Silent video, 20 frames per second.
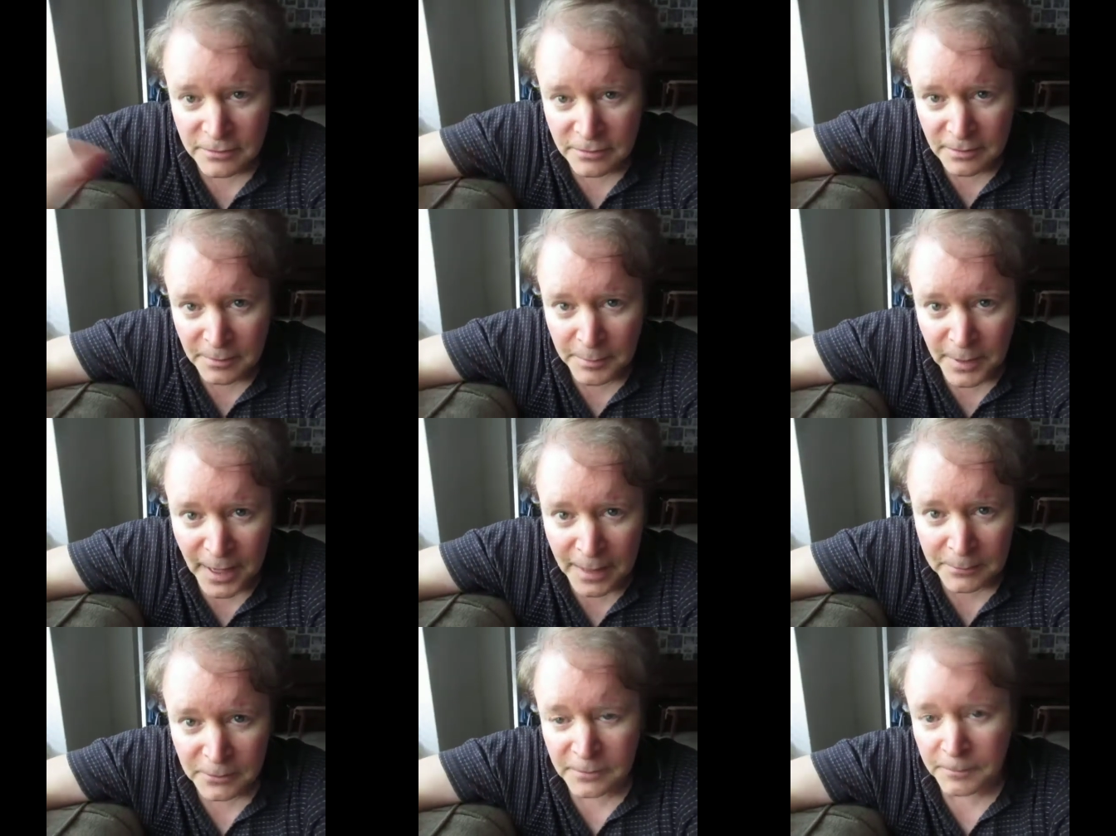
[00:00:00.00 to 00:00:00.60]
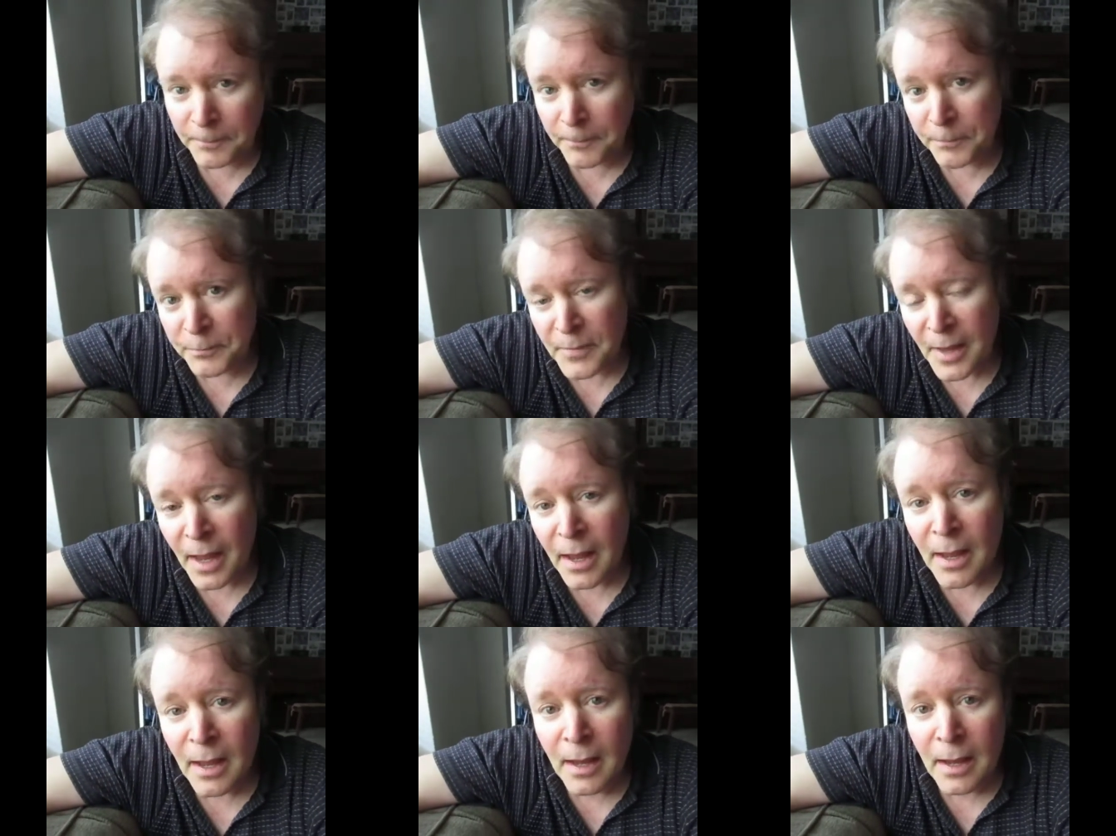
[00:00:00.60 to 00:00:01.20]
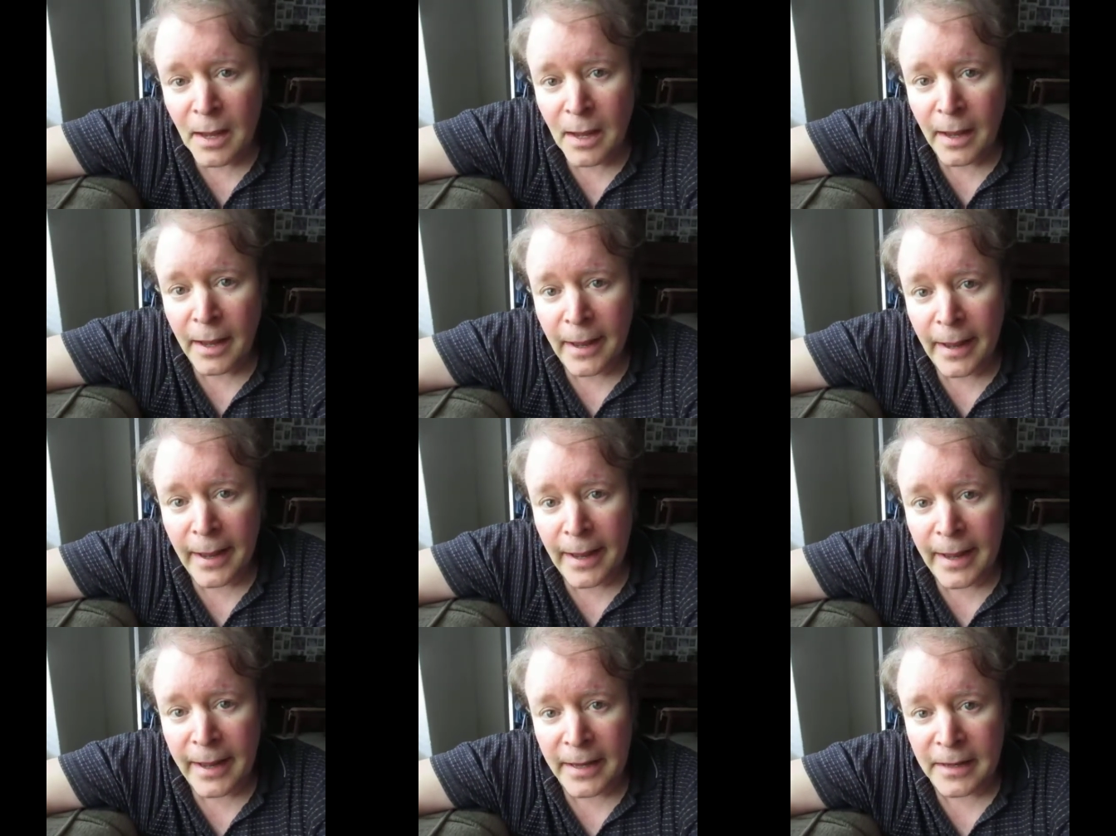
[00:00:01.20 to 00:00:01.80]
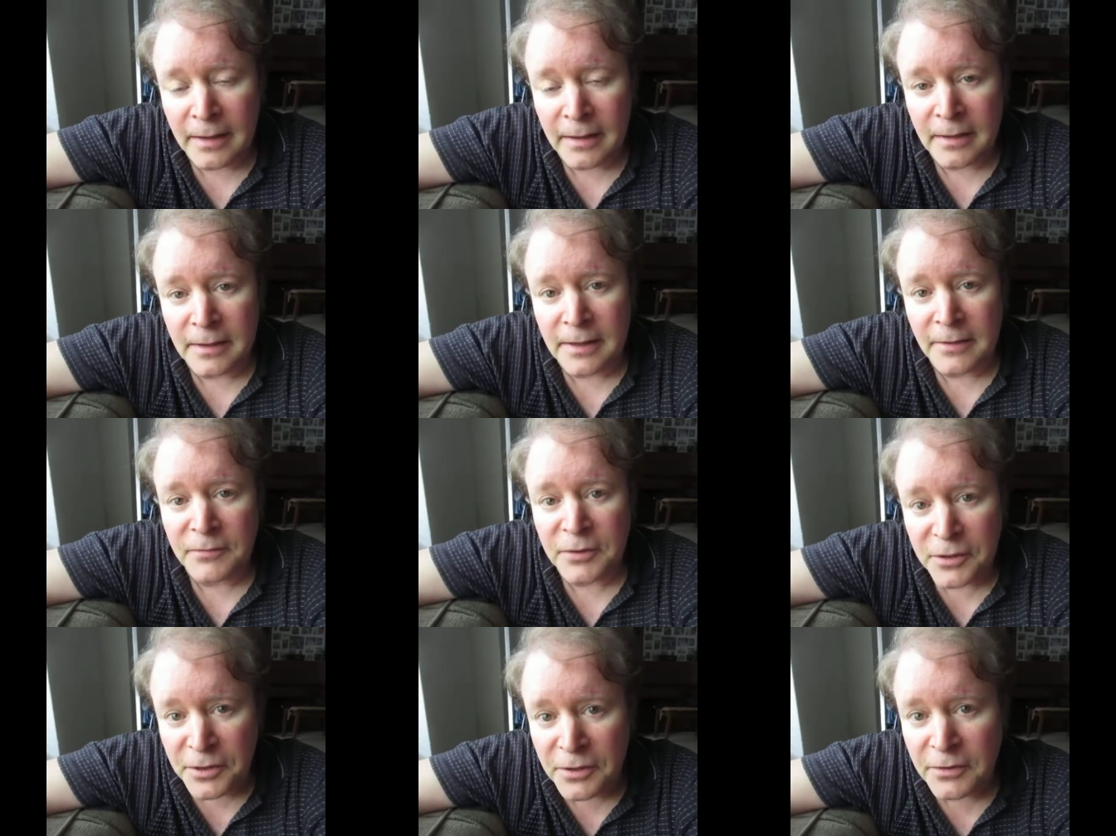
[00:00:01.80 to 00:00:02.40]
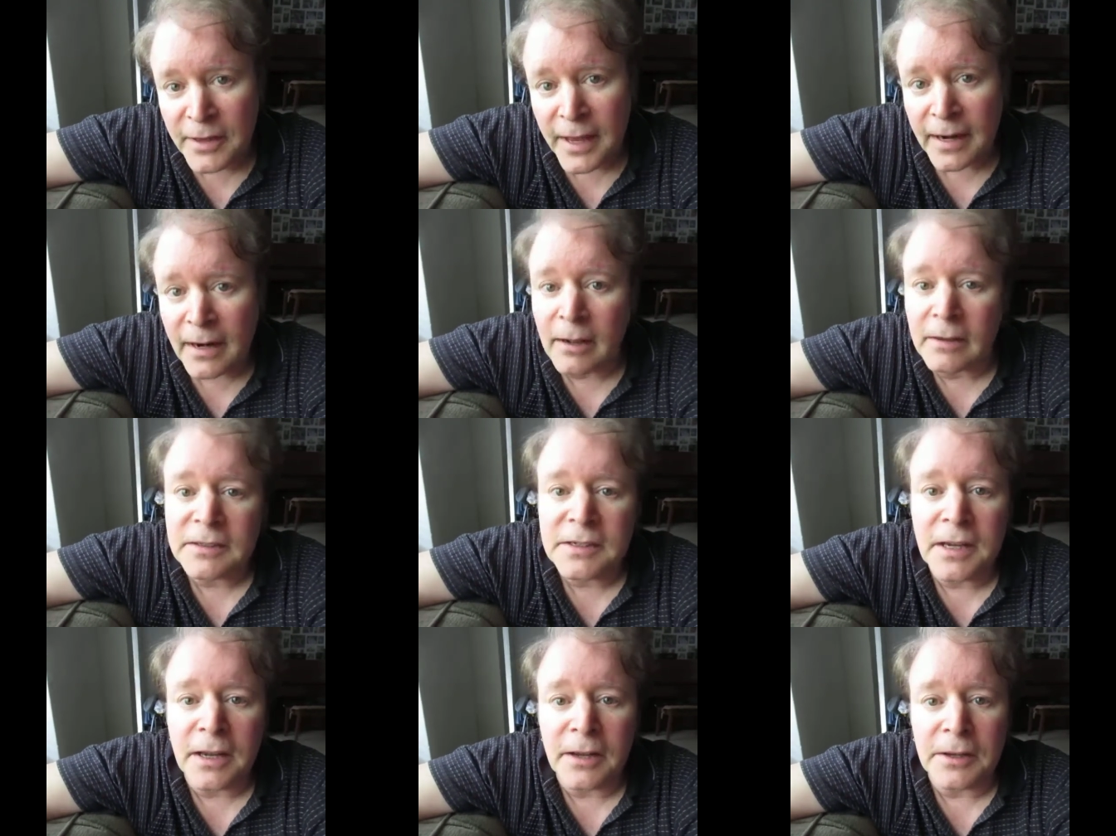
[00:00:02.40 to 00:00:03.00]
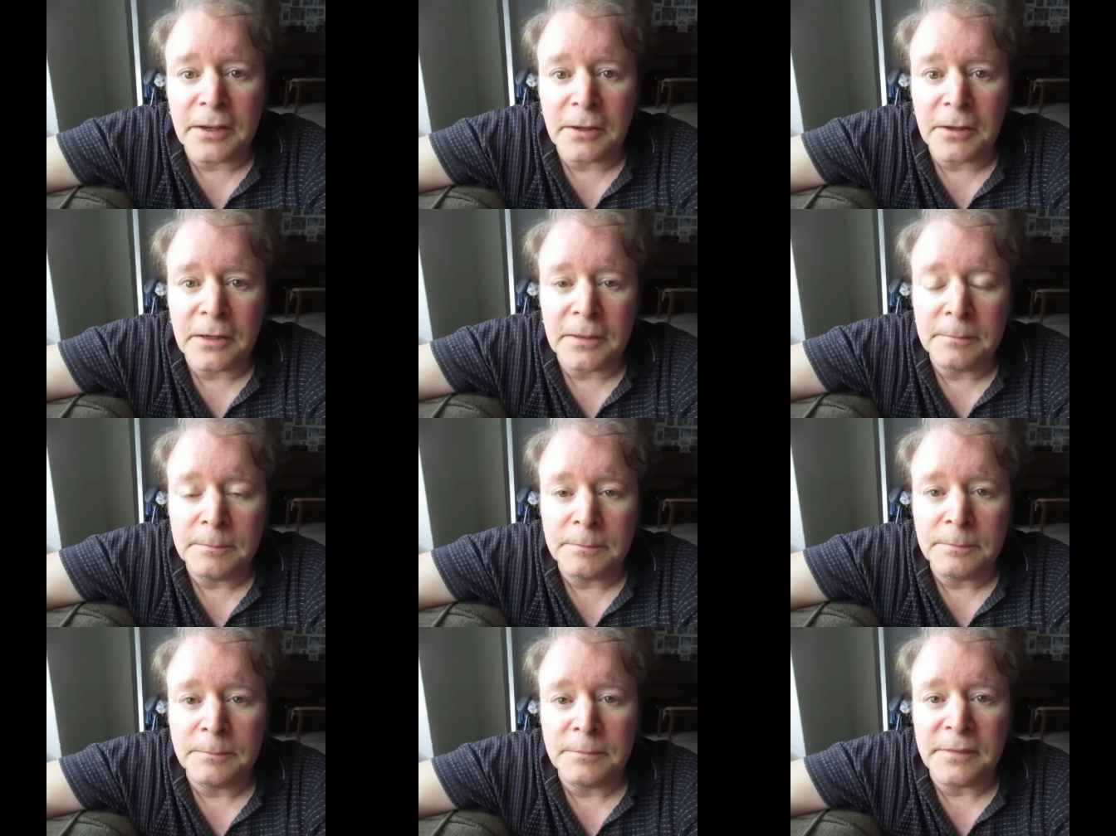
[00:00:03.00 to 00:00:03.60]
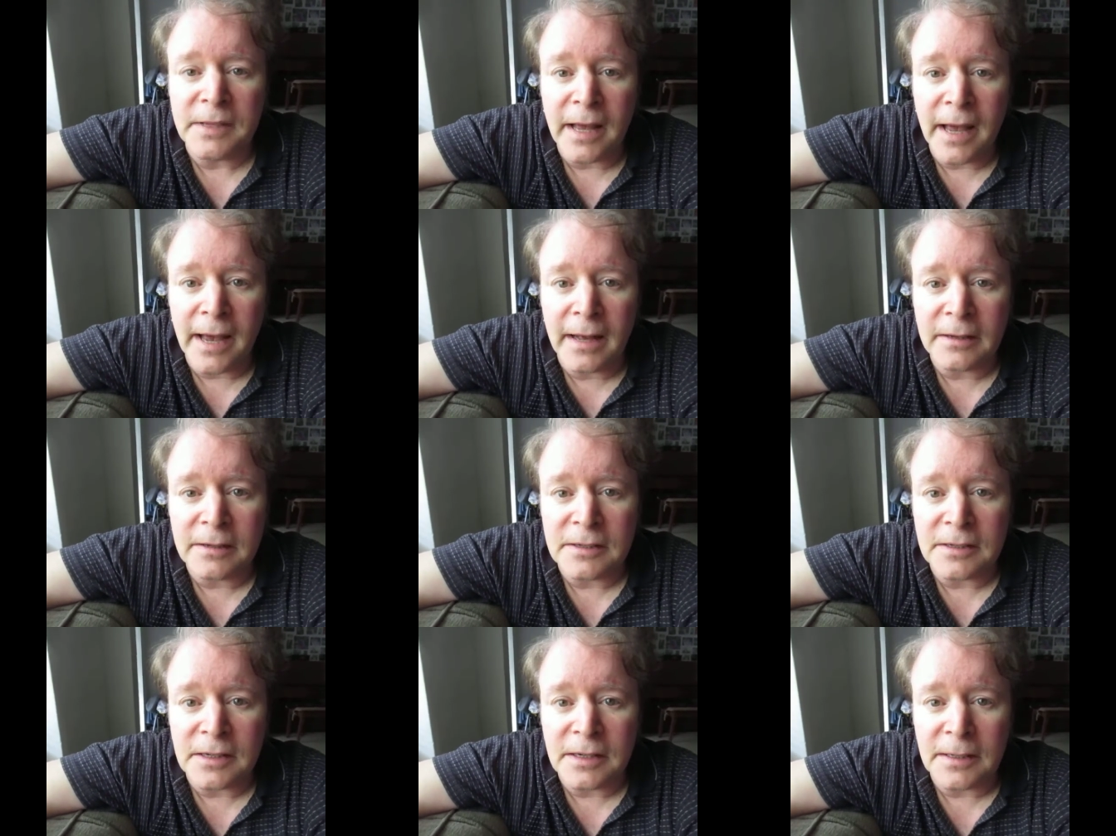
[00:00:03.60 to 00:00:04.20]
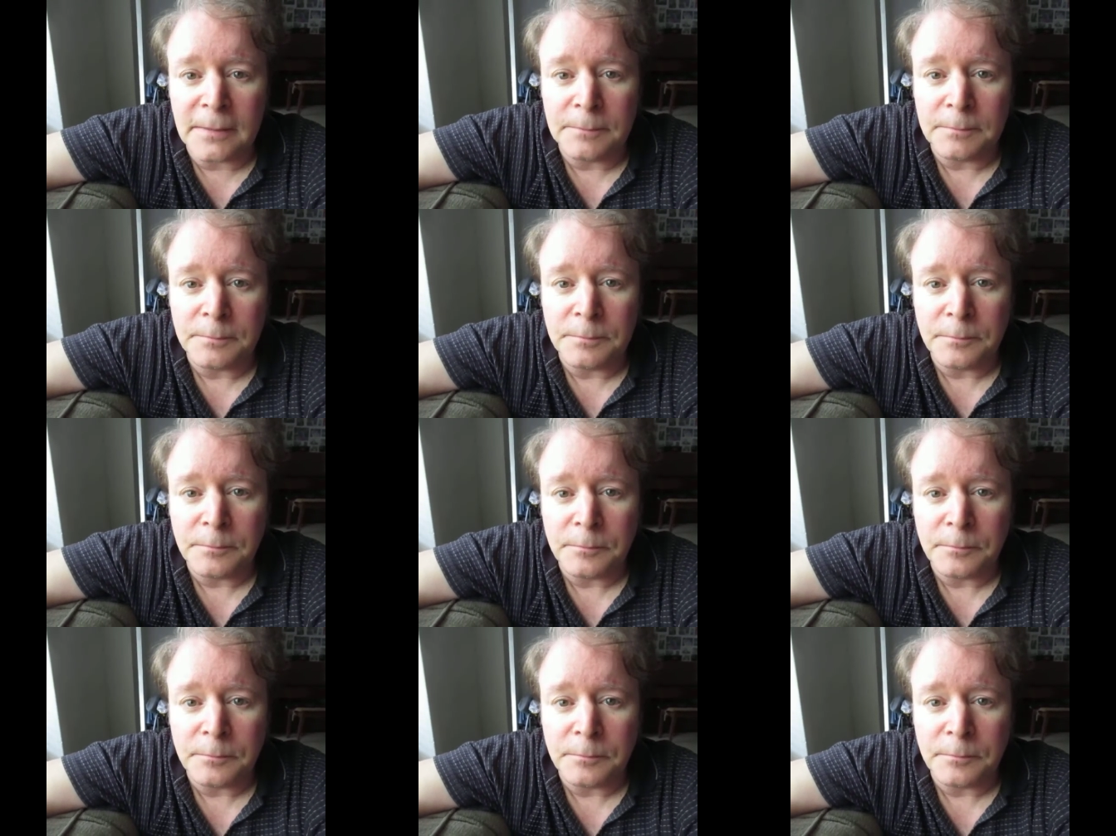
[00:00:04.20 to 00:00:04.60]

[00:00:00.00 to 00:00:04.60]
the Bible, and if you do that, I'll tell you that um,